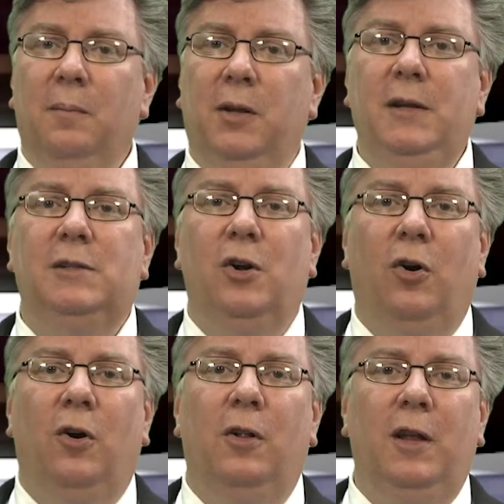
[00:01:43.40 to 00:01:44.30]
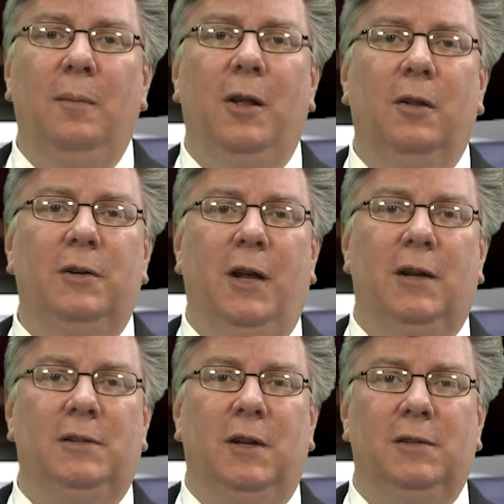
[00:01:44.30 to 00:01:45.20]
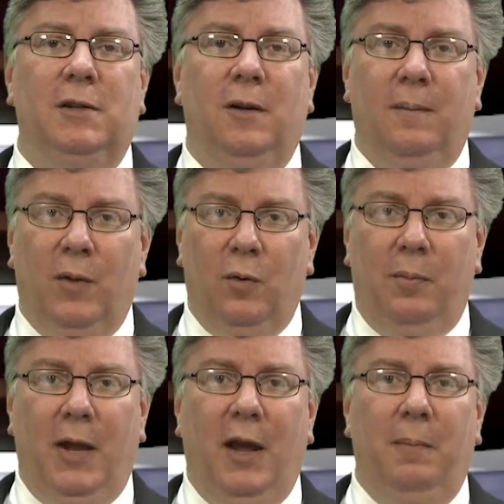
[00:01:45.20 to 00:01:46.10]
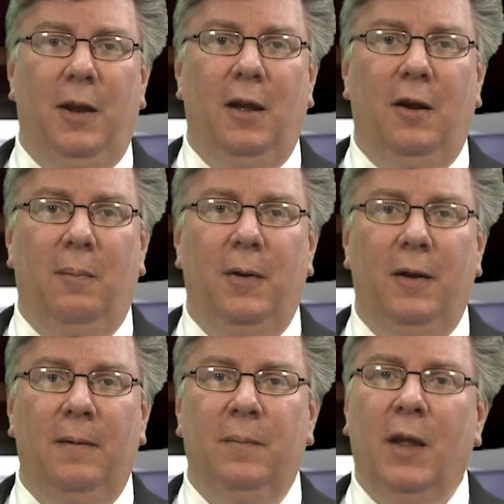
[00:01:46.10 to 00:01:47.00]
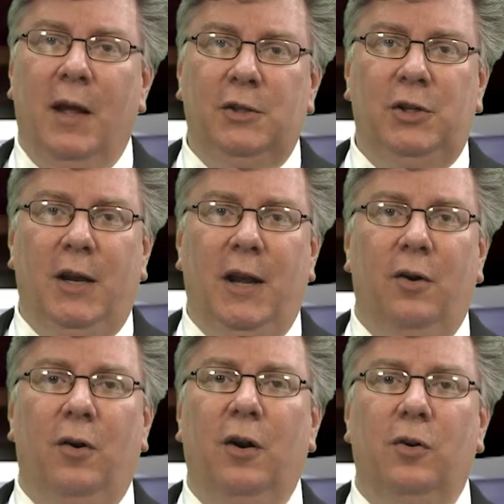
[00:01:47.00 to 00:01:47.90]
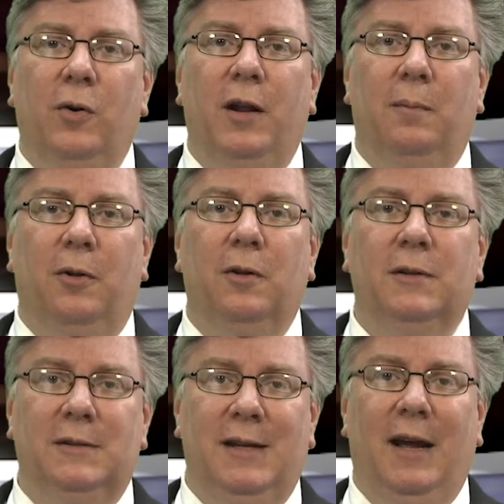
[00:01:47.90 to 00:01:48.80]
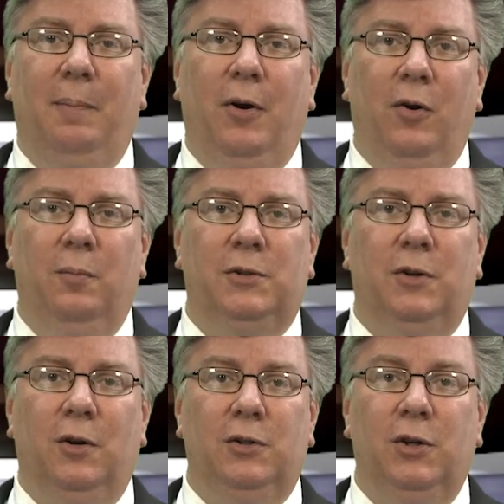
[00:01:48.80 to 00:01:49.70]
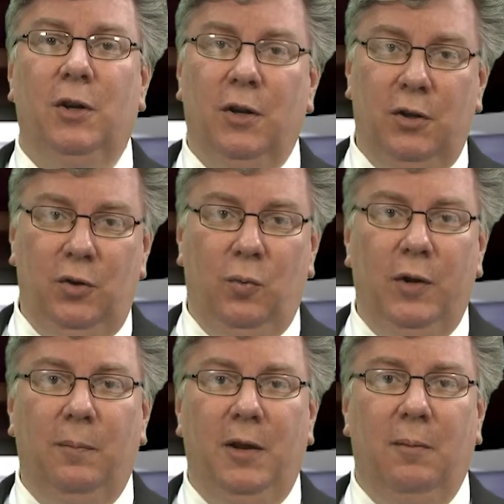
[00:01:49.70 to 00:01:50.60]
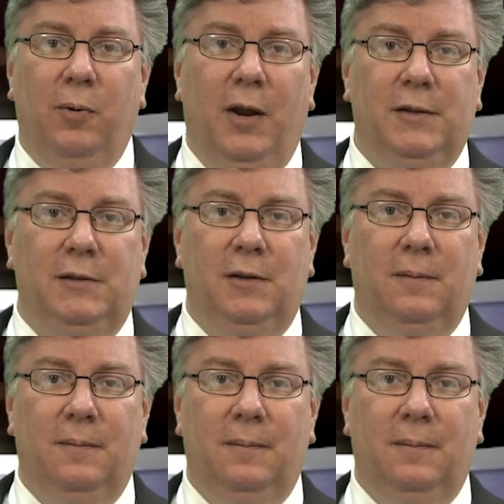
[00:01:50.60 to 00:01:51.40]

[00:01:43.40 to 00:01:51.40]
Please call, email, or text us. We'll be happy to help. And check out our incredible Zap Home Search. You will be impressed.